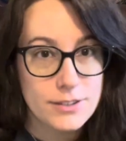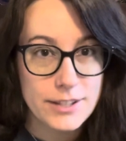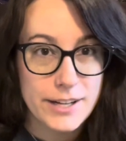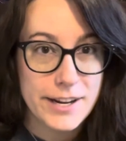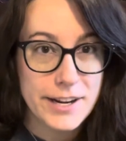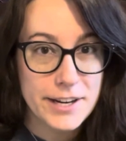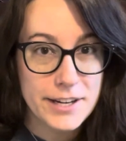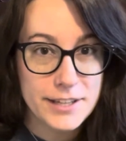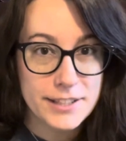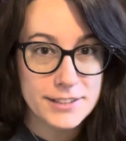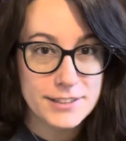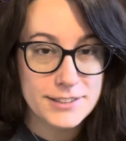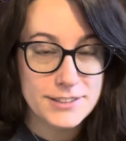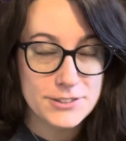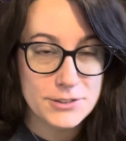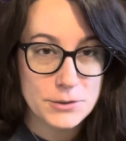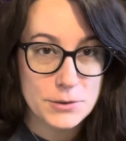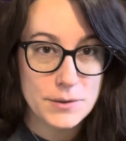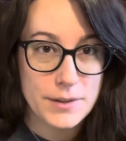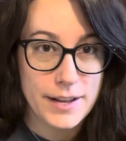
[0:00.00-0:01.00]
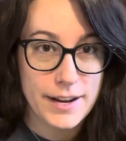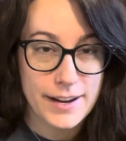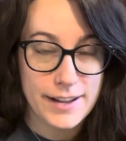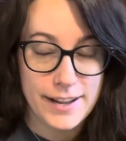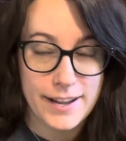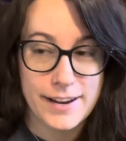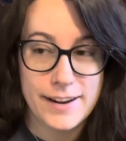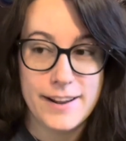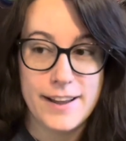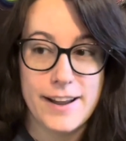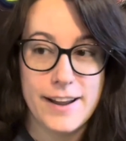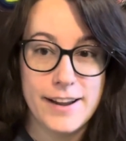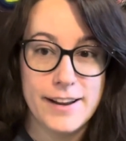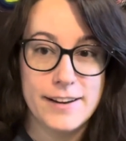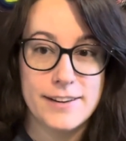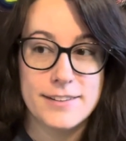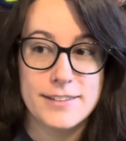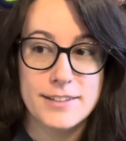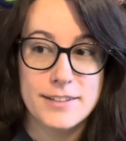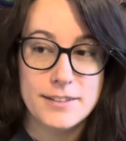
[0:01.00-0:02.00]
and doing that again,
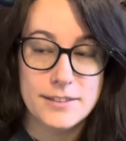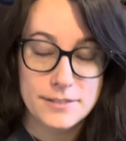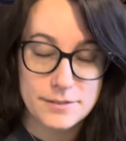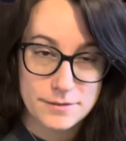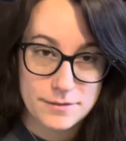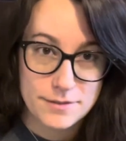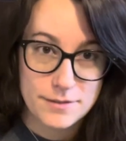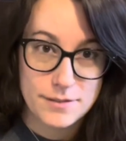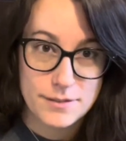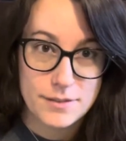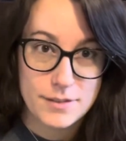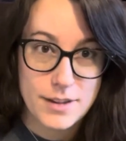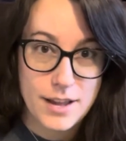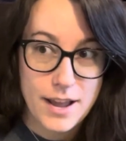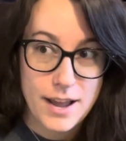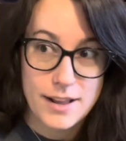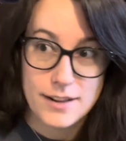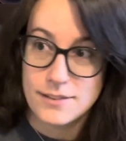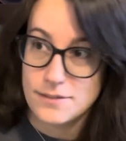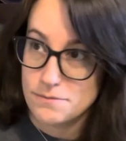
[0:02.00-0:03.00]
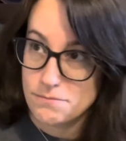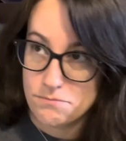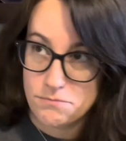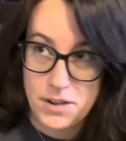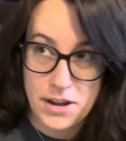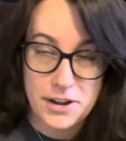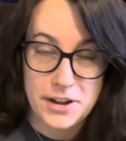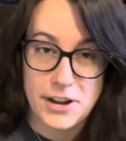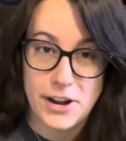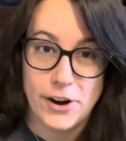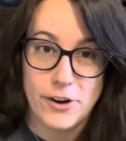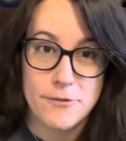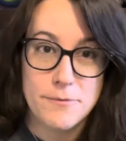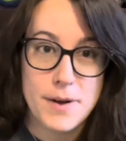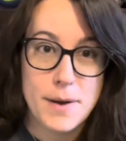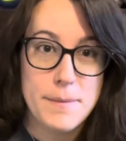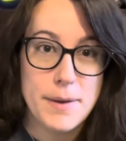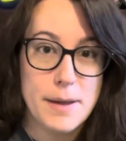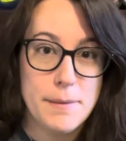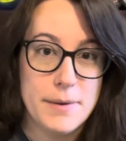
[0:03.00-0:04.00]
and taking care of my
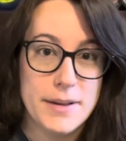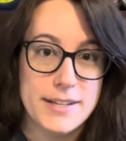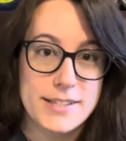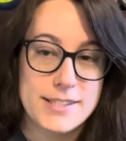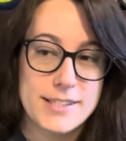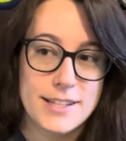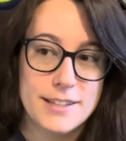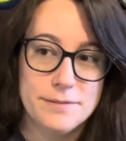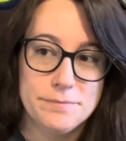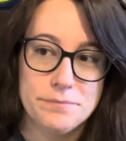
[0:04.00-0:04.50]
babies.